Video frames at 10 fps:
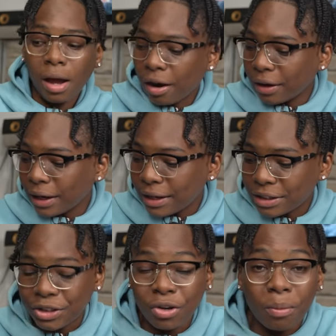Alright
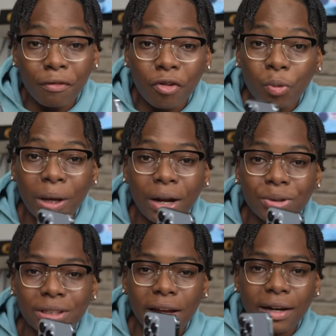guys, so before we head
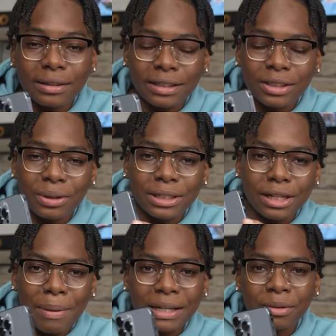outside and test out the
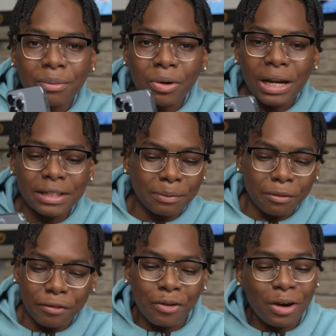cinematic mode, I said
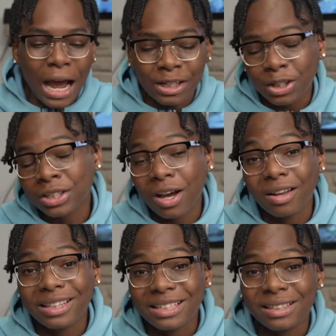before, I just
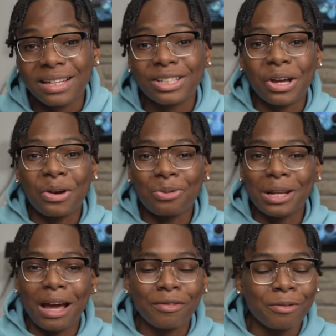got these in so I don't
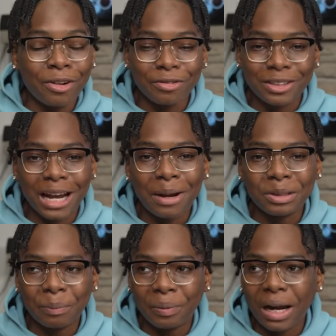really have enough time
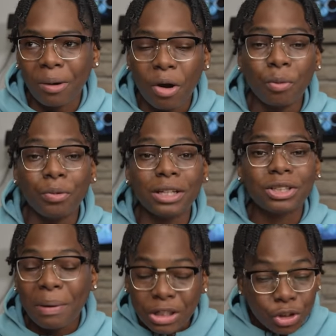to play around with it.
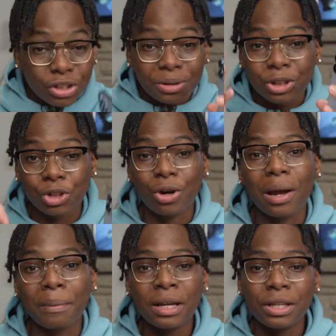So make sure you
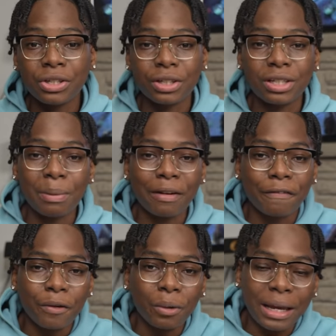subscribe so you see my
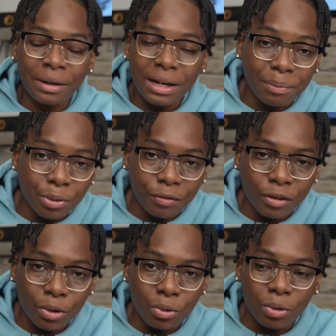full in-depth
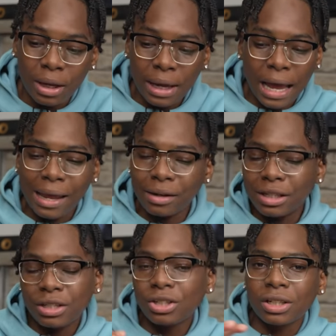review. And
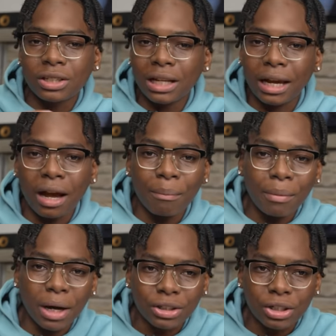this is just like an
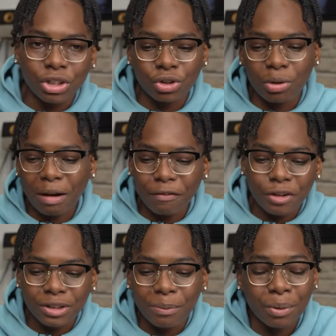unboxing showing my
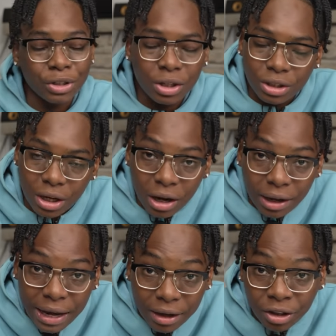first impressions and
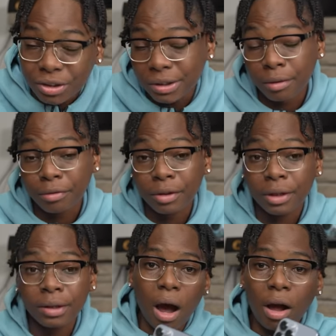all that good stuff.
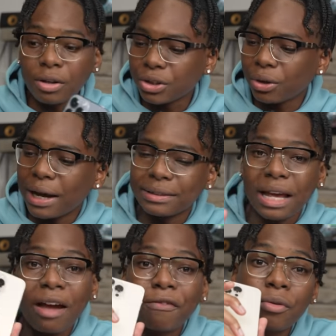Also guys, the
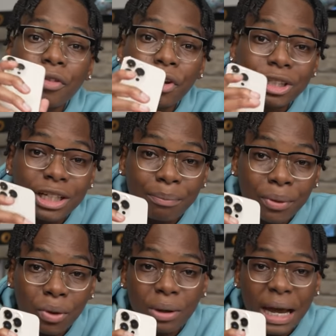iPhone 13
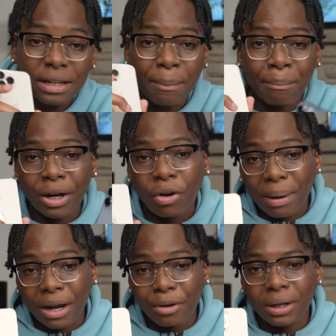Pro has a bigger
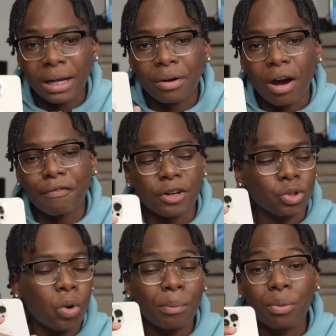battery and offers
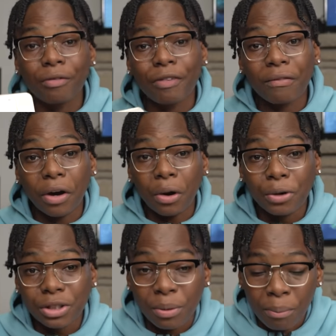1.5
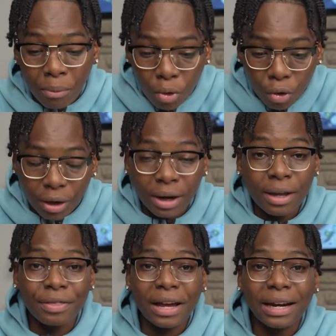hours more
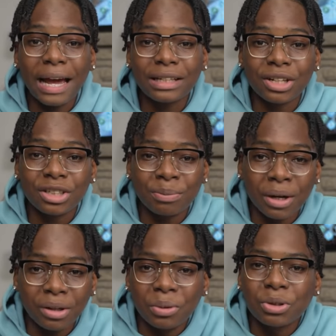than last year's
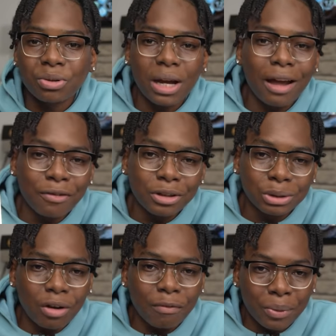model, which was the iPhone
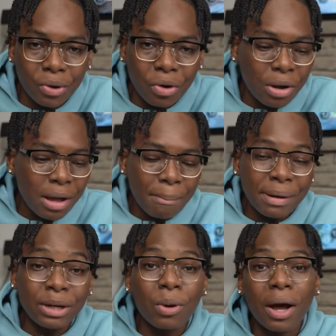12 Pro.
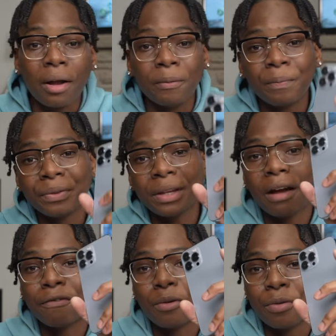Meanwhile, the
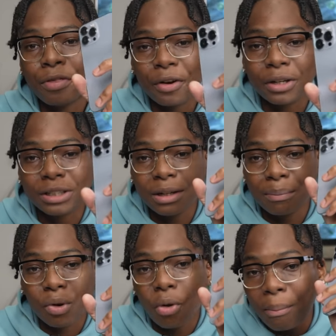iPhone 13
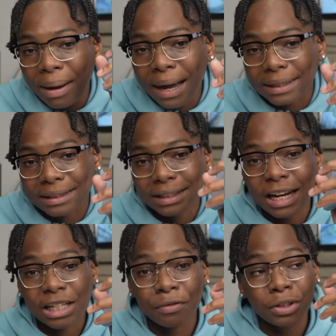Pro Max
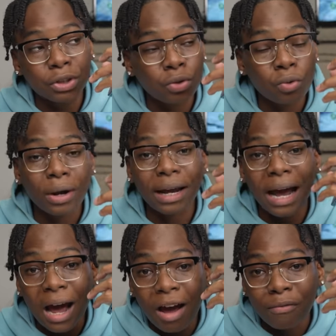lasts for two and a
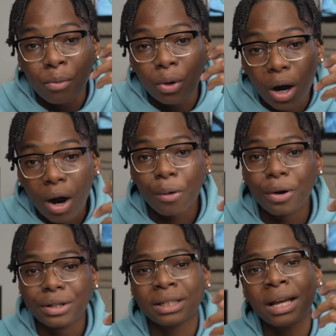half more
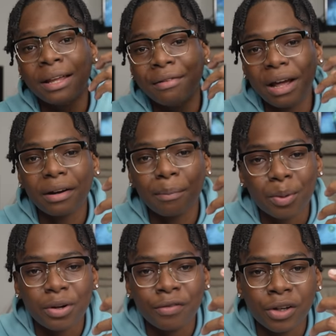hours than the
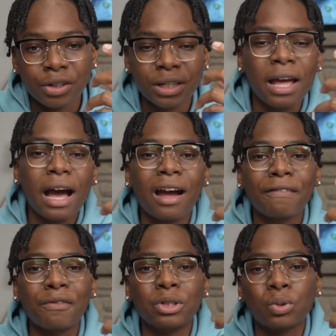previous
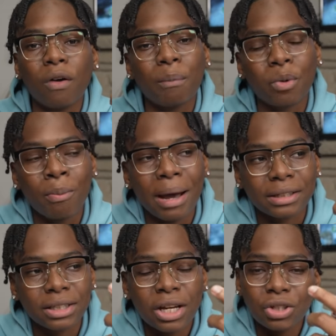iPhone 12 Pro
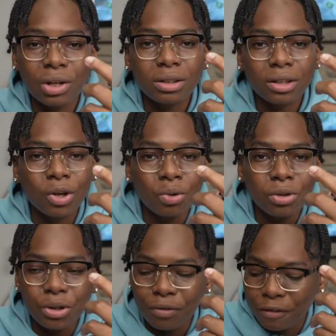Max. So lots of cool
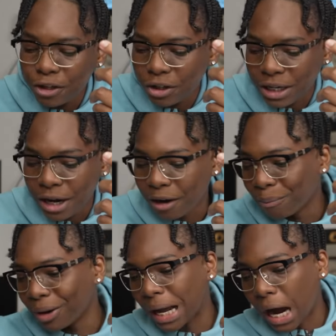new features here,
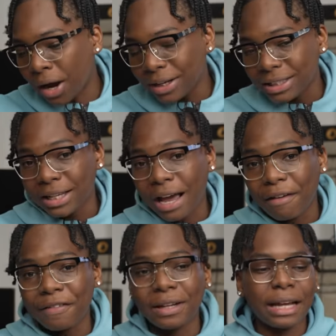but honestly, I
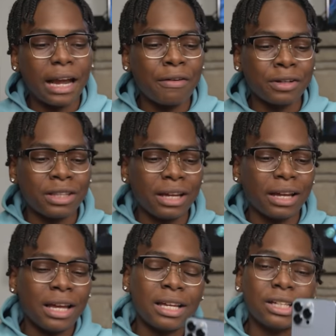feel like
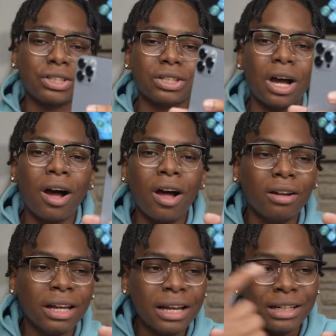everything is just
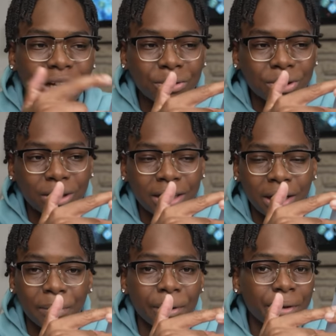all down to the
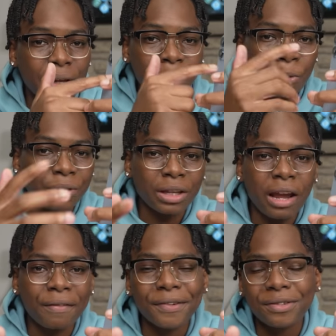camera. With the
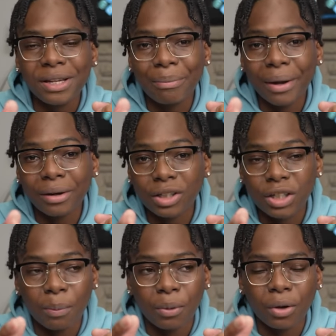A15 Bionic chip, we're